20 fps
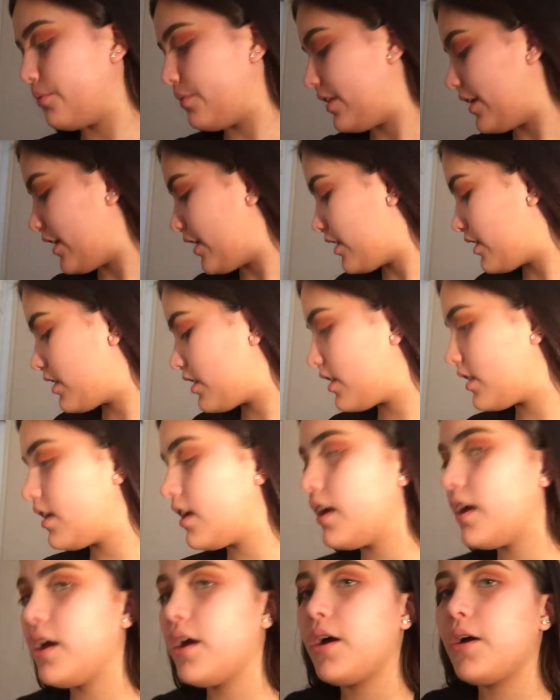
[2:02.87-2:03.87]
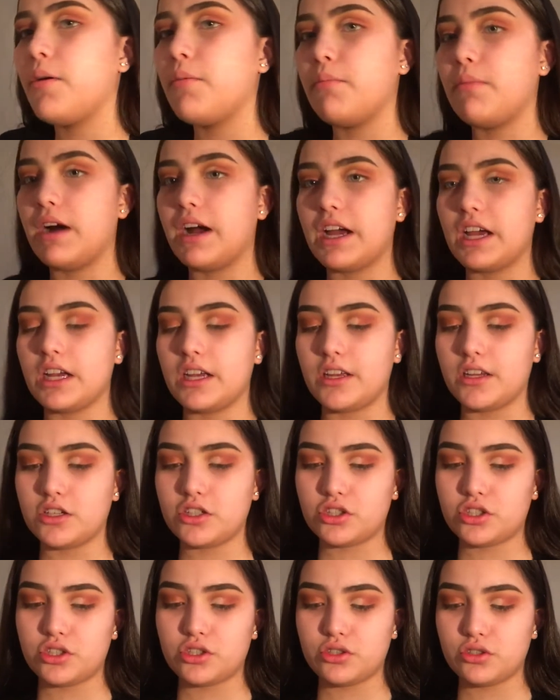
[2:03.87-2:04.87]
with my
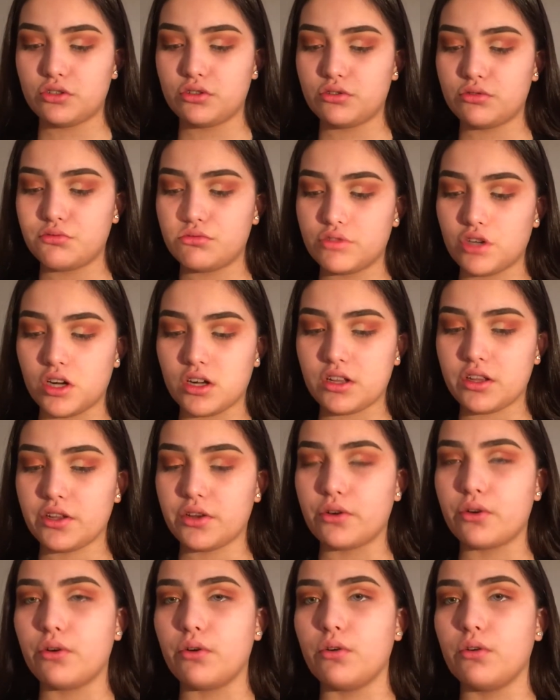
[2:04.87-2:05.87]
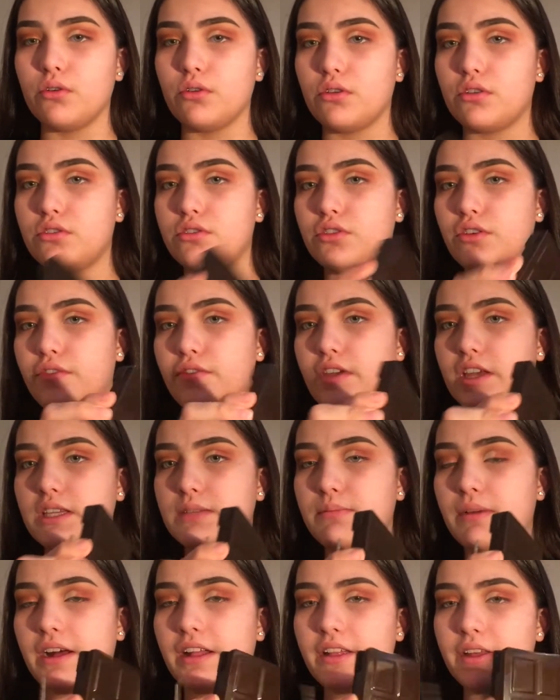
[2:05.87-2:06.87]
chocolate gold Too
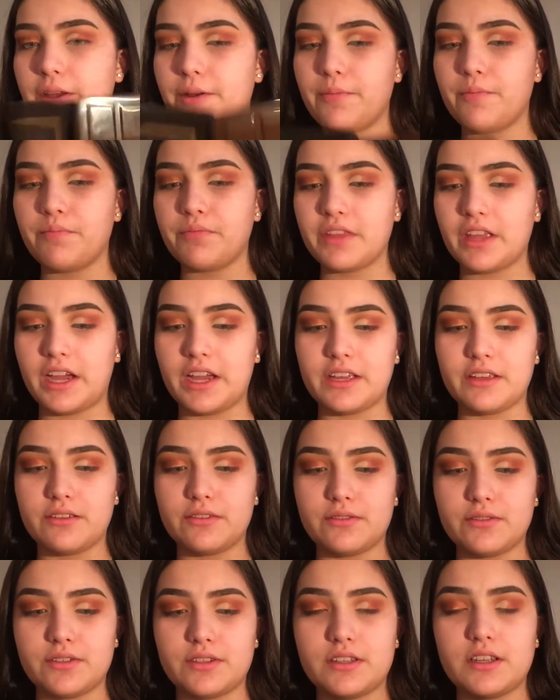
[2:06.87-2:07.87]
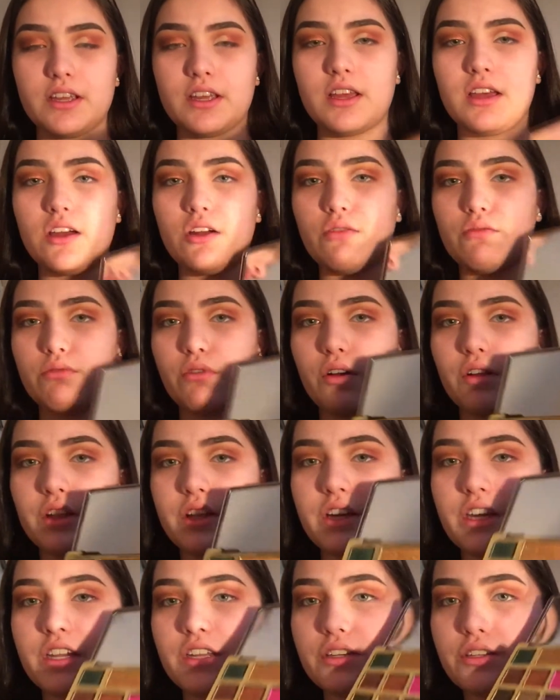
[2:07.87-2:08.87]
Faced palette. I used
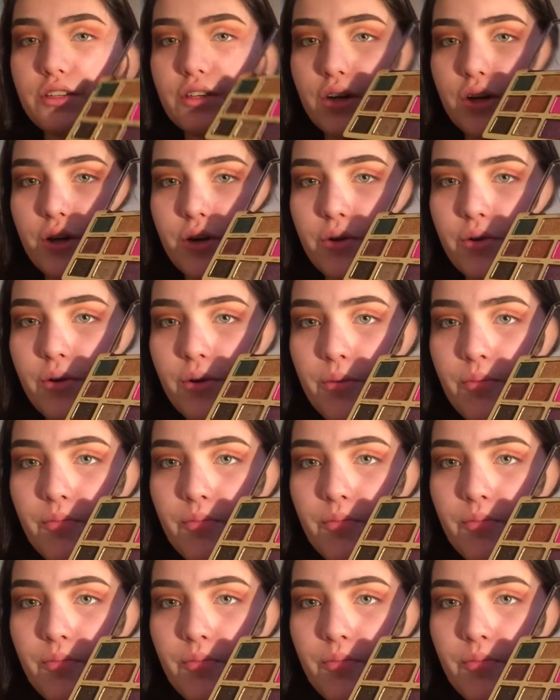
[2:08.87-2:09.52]
Rollin' in Dough.